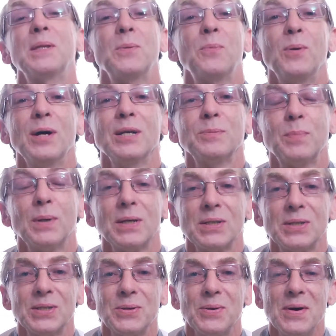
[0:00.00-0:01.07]
the worst
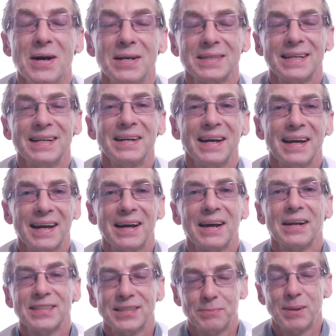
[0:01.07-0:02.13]
person to ask,
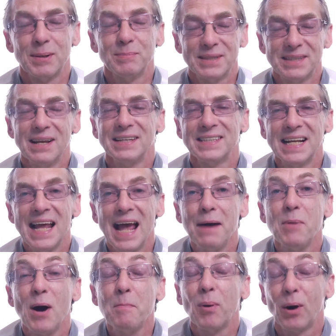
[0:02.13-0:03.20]
but I'll tell you how
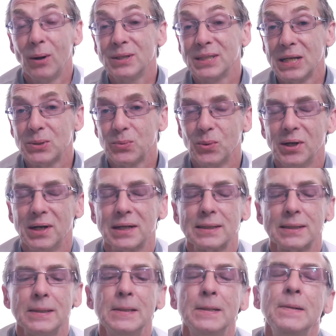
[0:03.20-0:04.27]
my process
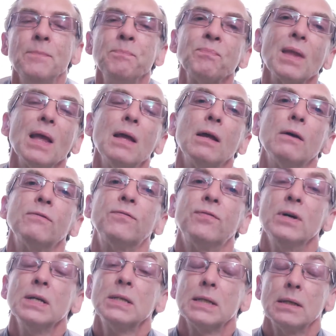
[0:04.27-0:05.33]
works.
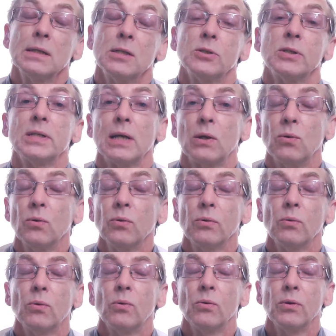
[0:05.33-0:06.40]
First thing I do is I take all
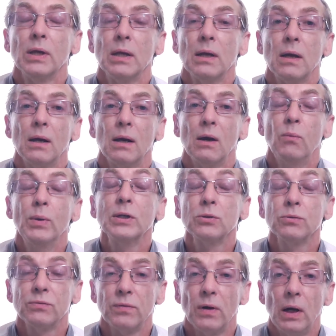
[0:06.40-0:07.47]
the
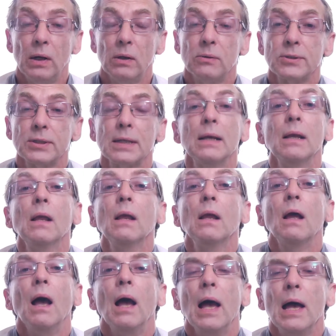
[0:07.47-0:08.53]
original files
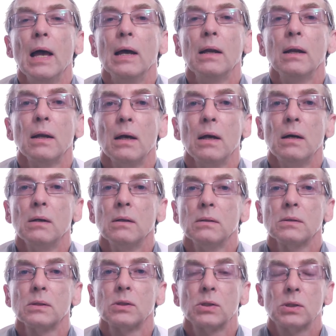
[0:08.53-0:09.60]
and I'll
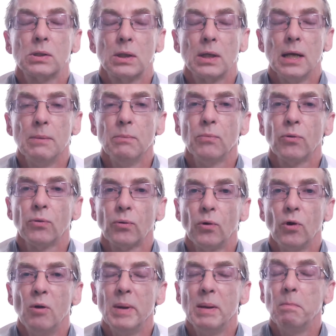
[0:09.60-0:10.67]
skim
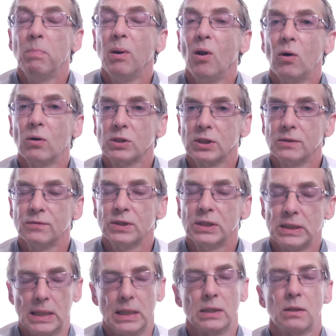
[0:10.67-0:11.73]
through them in blocks of
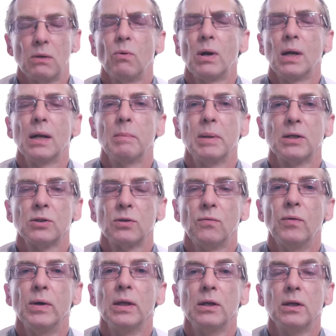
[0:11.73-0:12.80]
6. I wrote a little bit of
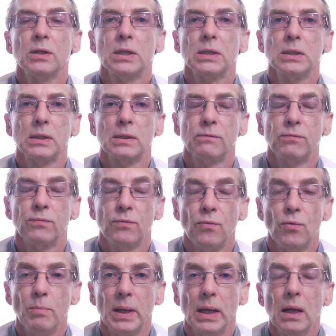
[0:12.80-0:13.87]
software that does it
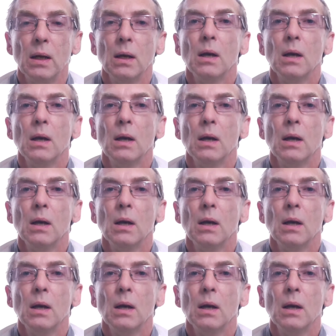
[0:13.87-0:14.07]
for me.